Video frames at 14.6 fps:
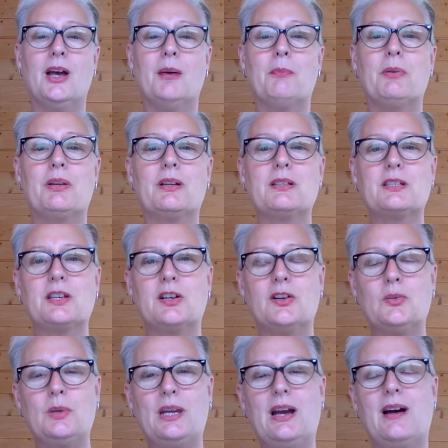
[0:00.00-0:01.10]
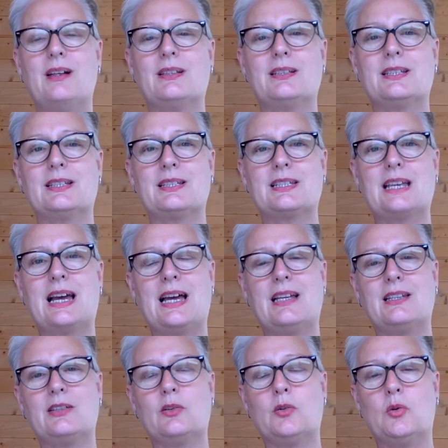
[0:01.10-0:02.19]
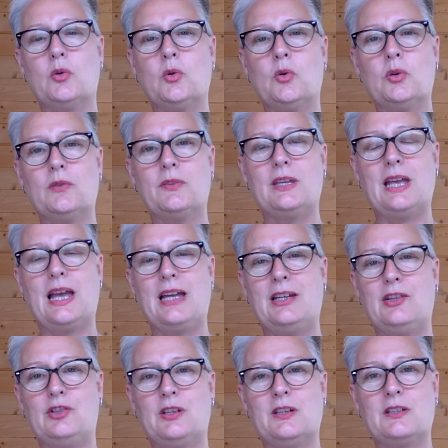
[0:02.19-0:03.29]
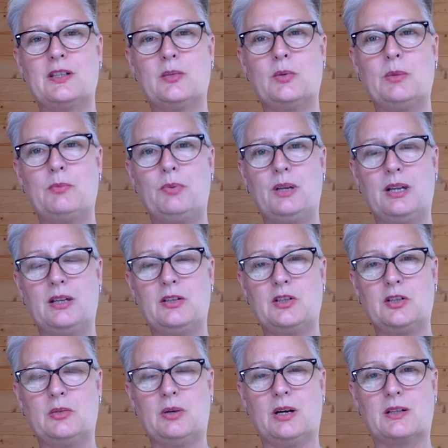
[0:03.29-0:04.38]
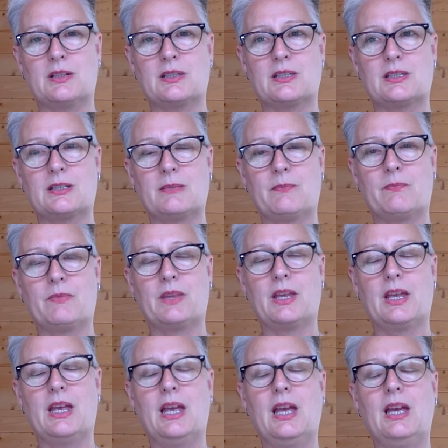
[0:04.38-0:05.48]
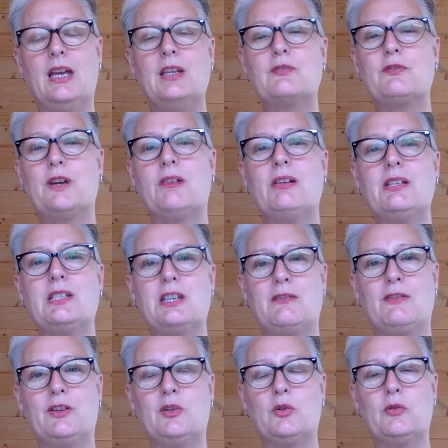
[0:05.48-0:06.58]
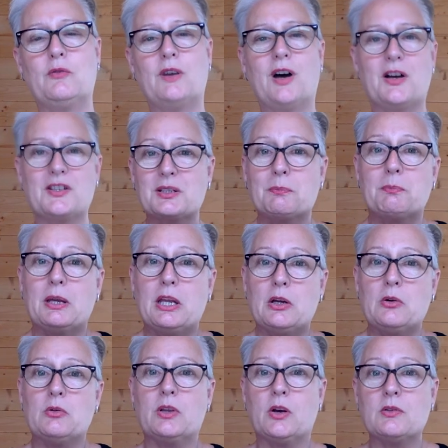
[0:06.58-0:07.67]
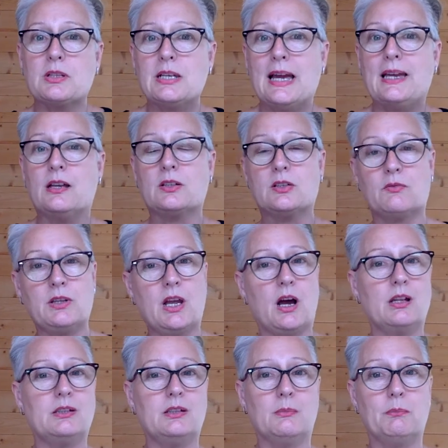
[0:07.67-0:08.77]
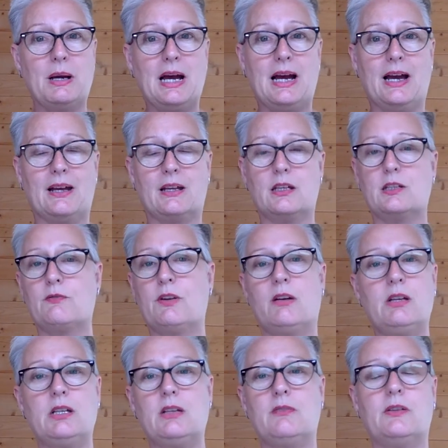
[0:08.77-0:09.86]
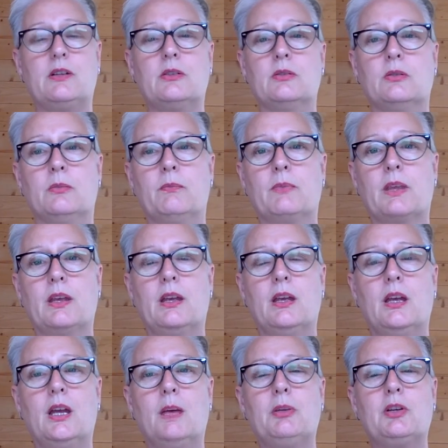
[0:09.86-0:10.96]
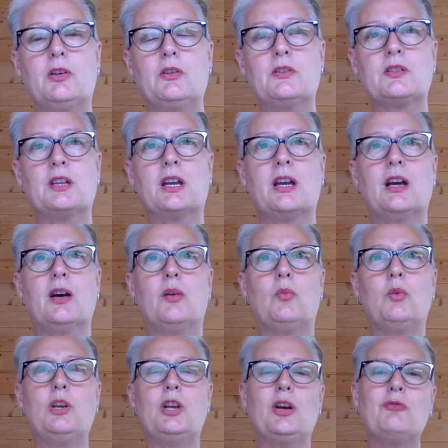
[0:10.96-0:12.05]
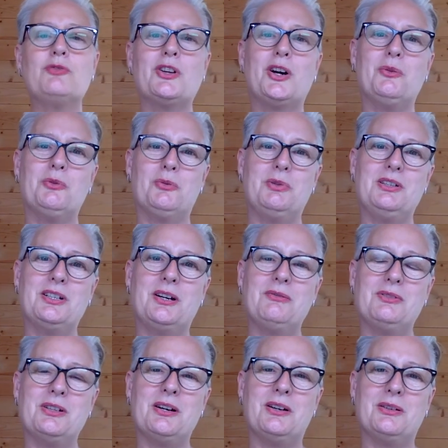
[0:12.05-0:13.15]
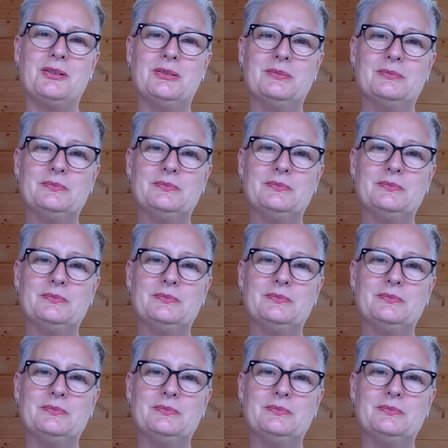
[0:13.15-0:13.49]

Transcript: But until we understand all of the energies that we're bringing to us, it's very difficult for us to peel those layers of the onion back. It's very difficult because we don't know what we don't know.